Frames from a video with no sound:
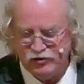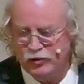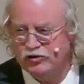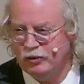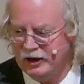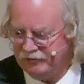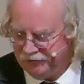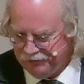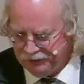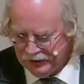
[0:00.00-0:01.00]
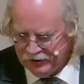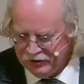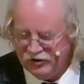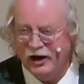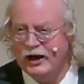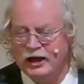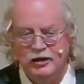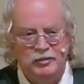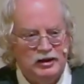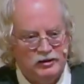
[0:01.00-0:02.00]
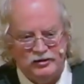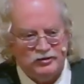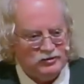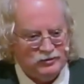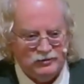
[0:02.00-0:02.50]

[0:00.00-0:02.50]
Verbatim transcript: first wife died because,